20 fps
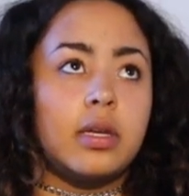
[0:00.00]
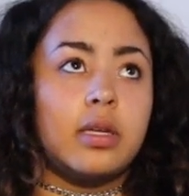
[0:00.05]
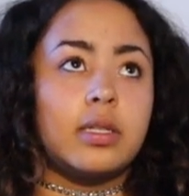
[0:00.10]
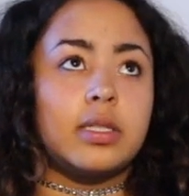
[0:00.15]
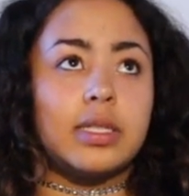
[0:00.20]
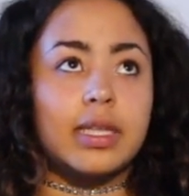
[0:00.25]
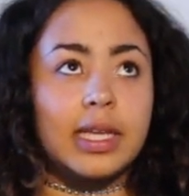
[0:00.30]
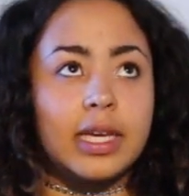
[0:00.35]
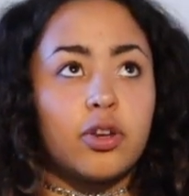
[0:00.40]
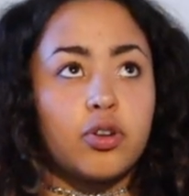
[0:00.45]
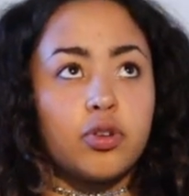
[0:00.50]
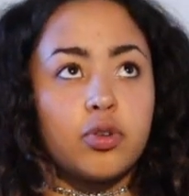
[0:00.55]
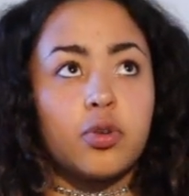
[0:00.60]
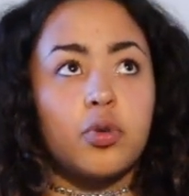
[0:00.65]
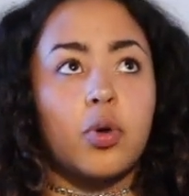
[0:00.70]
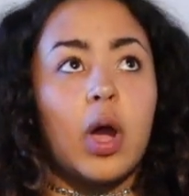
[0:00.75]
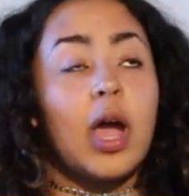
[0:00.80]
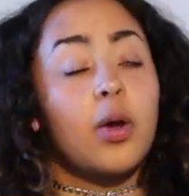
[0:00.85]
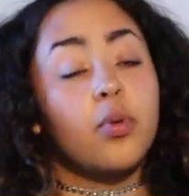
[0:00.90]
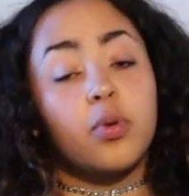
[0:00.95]
Slayer,
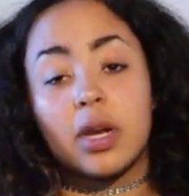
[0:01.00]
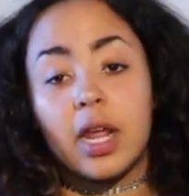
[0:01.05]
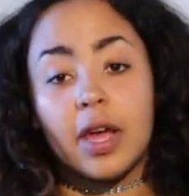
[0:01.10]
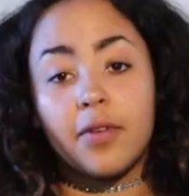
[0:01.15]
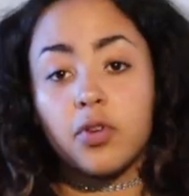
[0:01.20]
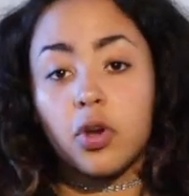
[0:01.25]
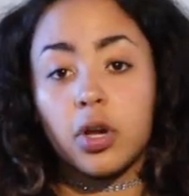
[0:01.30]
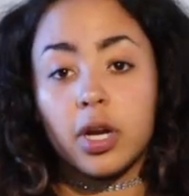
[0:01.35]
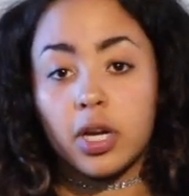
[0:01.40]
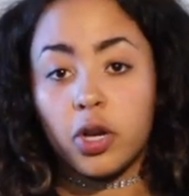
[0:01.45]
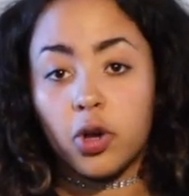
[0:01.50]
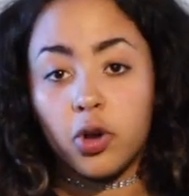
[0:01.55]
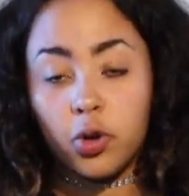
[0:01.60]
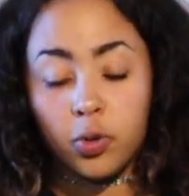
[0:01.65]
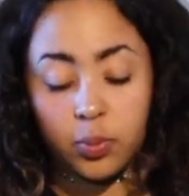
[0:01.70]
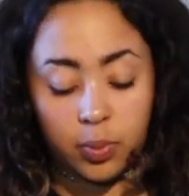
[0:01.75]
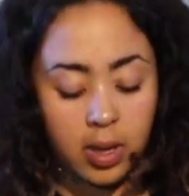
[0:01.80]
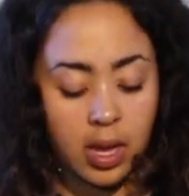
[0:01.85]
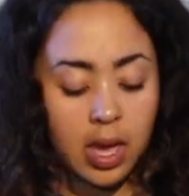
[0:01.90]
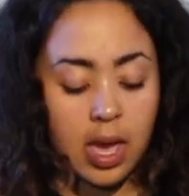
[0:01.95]
I wouldn't have gotten
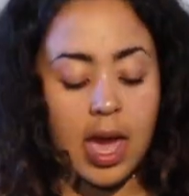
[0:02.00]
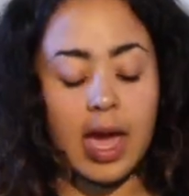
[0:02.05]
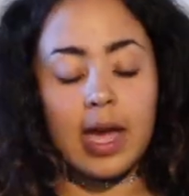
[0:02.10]
home,